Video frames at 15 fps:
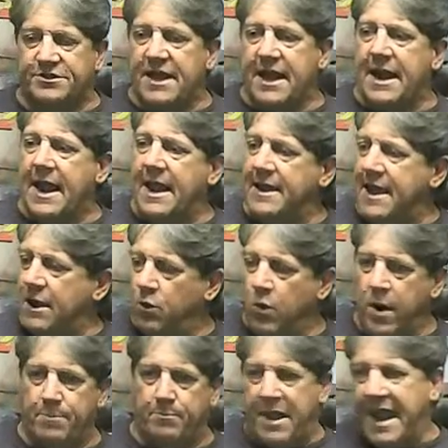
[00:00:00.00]
and I
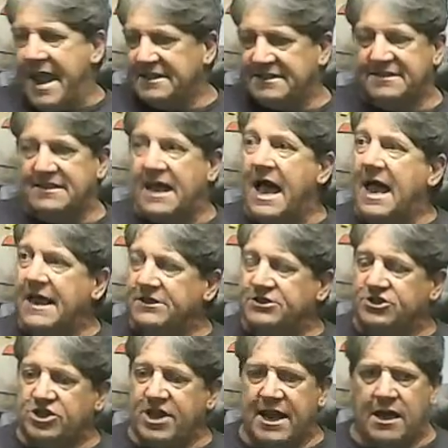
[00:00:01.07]
went past the highest
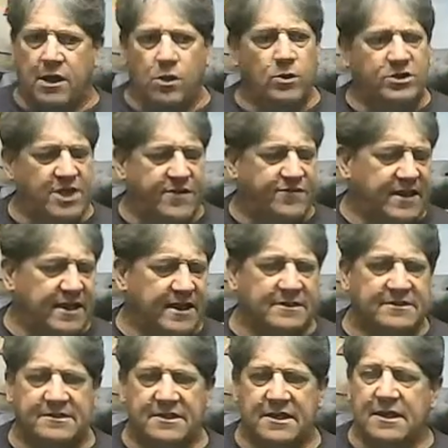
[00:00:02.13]
channel, which I think
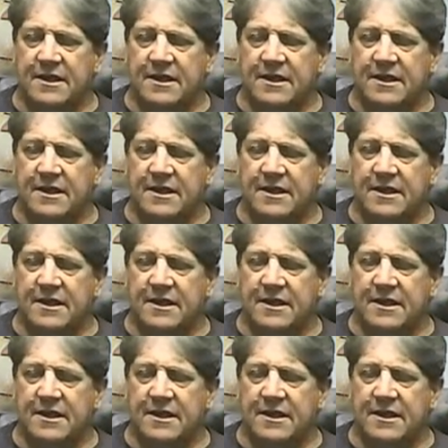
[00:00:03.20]
is